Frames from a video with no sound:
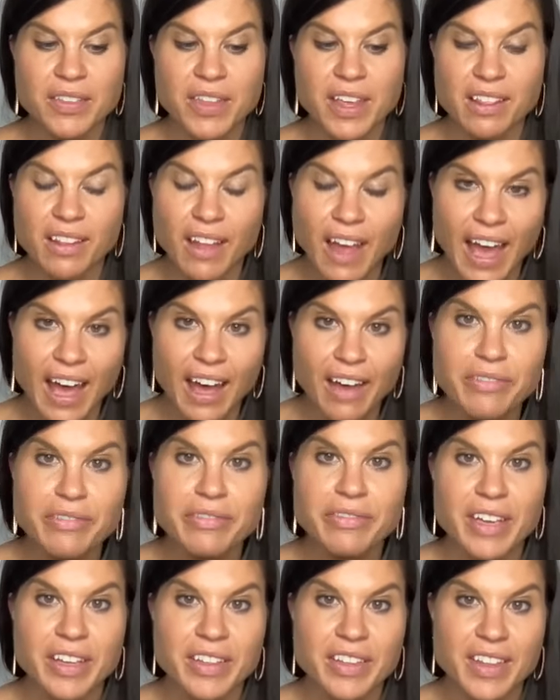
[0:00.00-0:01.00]
And they
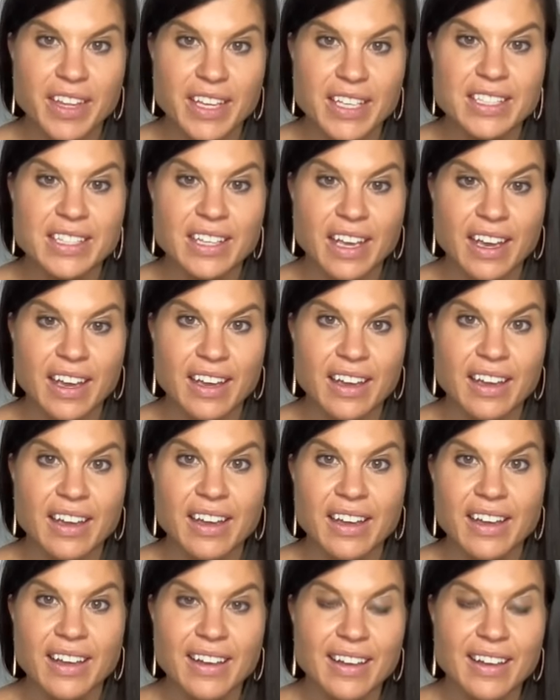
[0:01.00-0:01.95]
laugh and they say,